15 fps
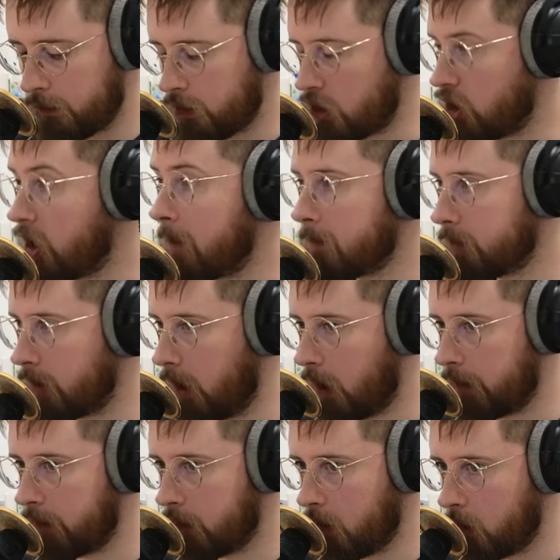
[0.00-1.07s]
the chips are
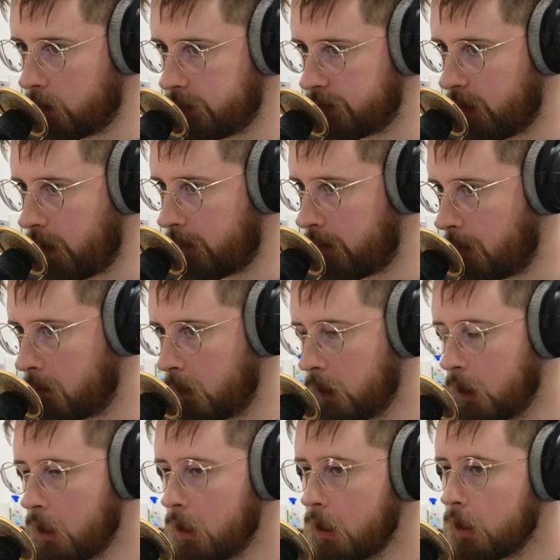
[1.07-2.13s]
that go inside them.
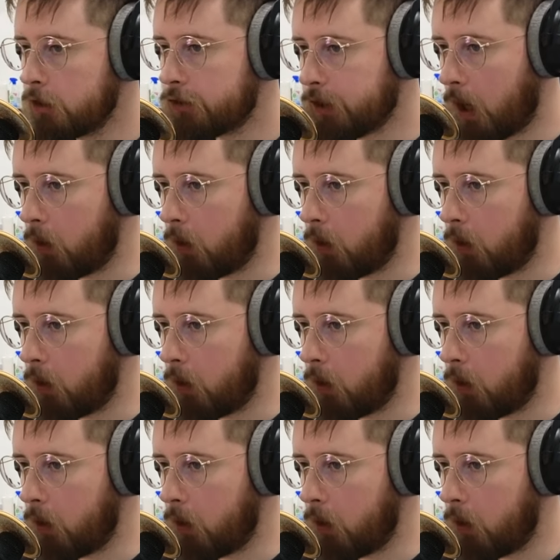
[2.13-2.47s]
I know. So,